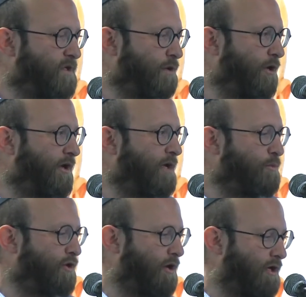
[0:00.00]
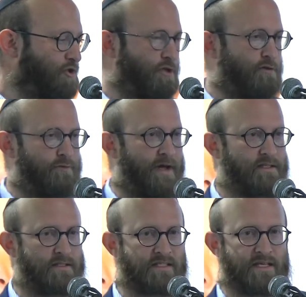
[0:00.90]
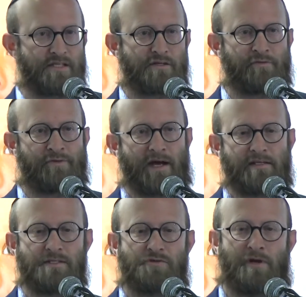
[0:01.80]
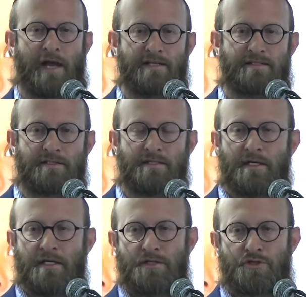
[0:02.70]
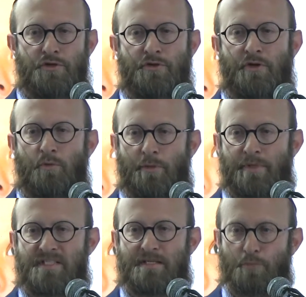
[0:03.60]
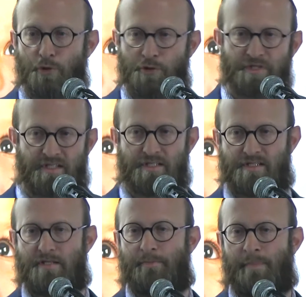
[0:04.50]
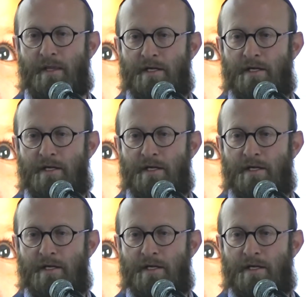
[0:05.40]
Now, what are immunological factors? These are factors related to the woman's immune system.